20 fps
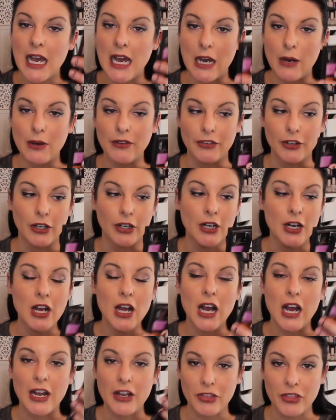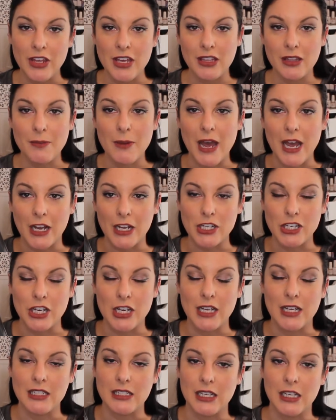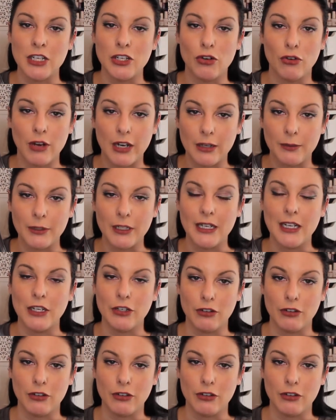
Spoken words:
However, I think the packaging is incredibly,